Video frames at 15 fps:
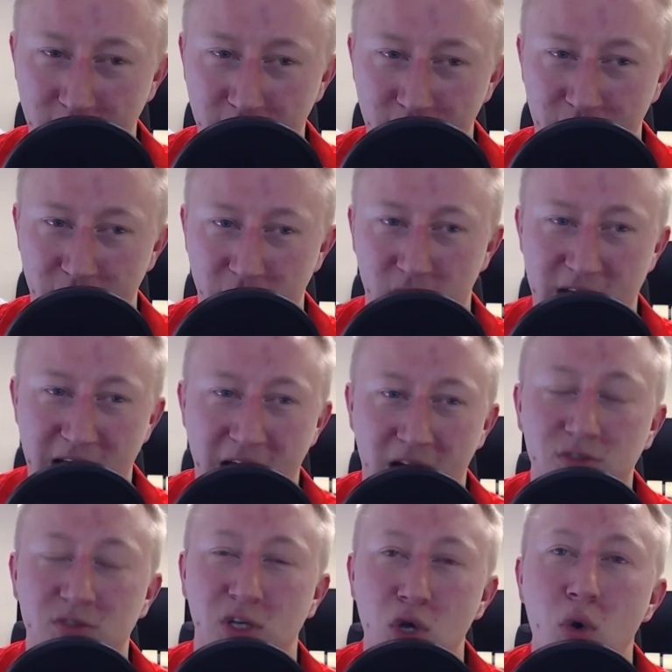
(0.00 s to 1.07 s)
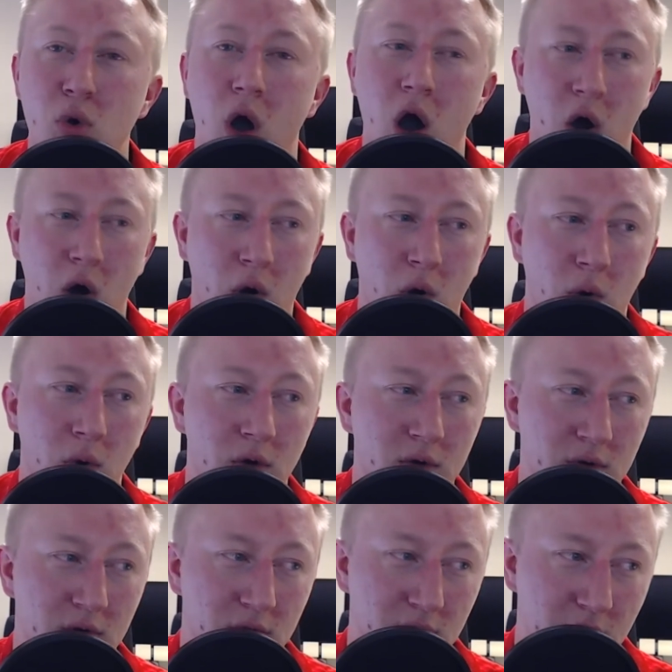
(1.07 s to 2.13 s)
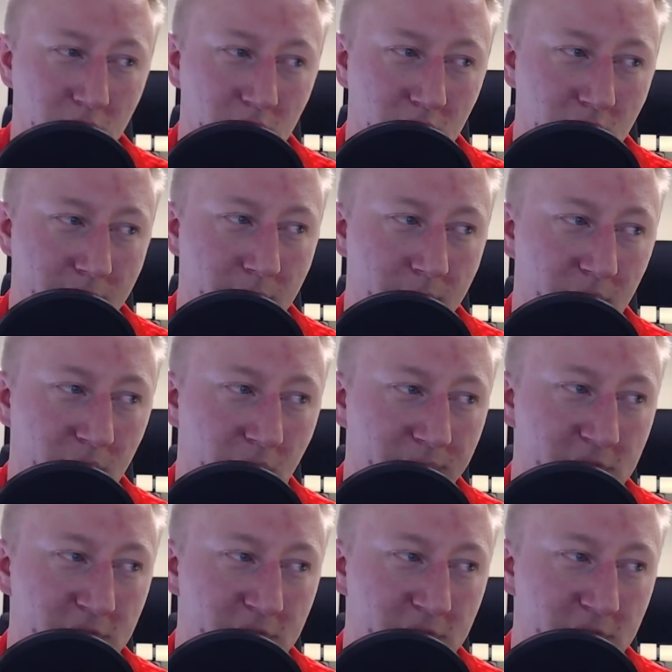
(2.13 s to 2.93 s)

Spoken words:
You're down 2-0. Let me bring up this